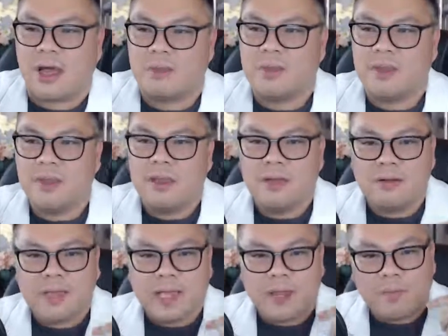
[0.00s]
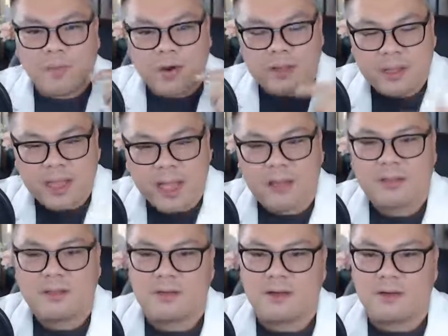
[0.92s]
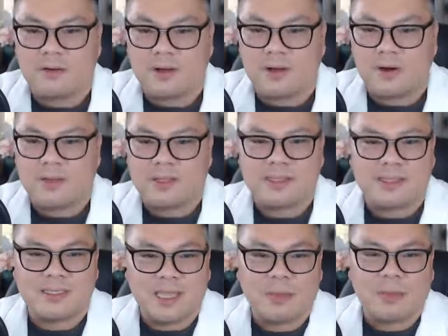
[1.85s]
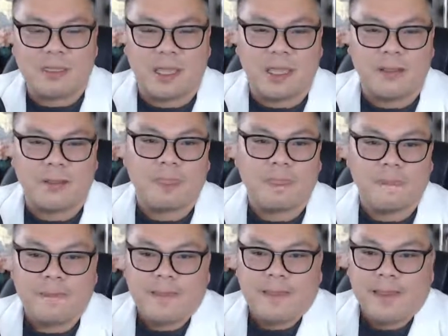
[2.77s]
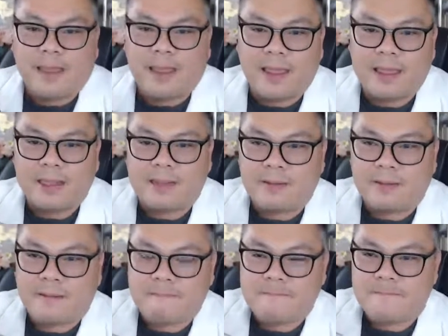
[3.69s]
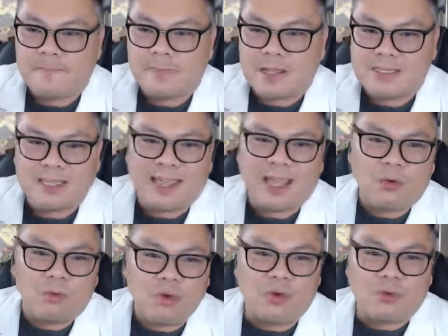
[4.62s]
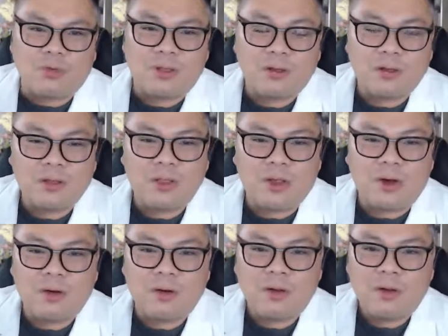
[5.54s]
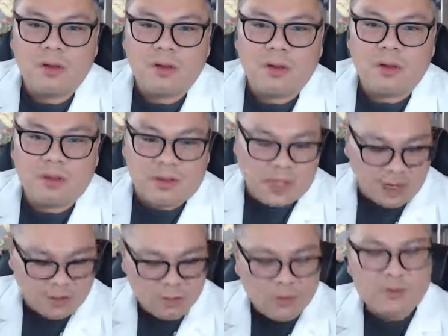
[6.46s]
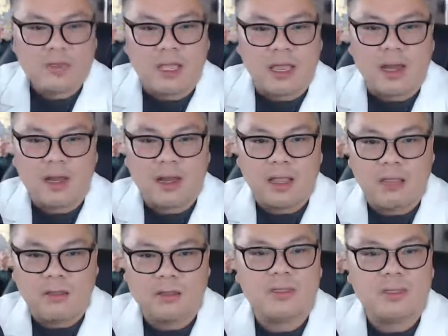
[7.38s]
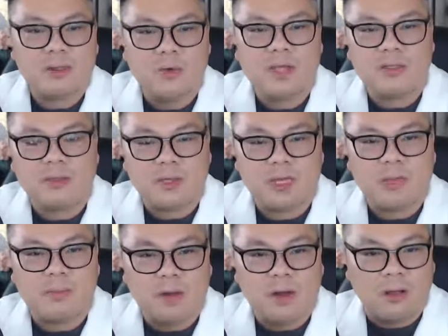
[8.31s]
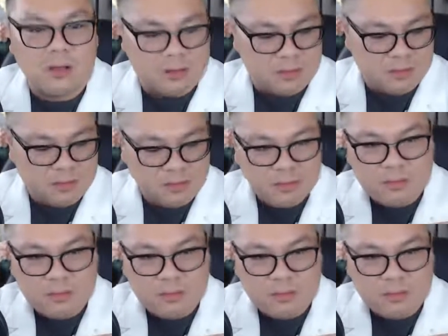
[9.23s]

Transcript: job, getting burned out, oh, it's the same thing. And it's like a wound, you got a wound there and you still want to keep on,